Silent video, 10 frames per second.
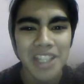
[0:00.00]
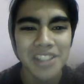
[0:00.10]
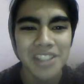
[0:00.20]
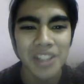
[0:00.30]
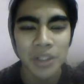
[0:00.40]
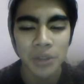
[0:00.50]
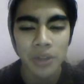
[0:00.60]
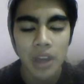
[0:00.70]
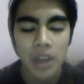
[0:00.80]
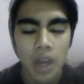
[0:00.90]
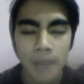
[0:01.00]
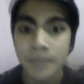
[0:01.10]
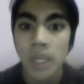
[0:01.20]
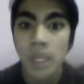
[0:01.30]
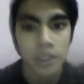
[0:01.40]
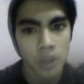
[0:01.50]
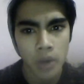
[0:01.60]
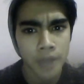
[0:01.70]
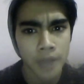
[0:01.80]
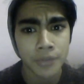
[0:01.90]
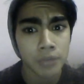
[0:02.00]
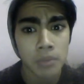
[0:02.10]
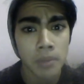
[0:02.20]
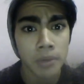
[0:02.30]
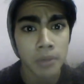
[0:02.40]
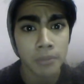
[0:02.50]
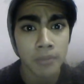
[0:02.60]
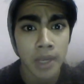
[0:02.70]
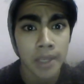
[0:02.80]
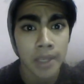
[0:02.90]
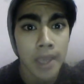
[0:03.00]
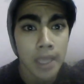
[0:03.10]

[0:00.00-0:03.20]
so um, no, I don't remember my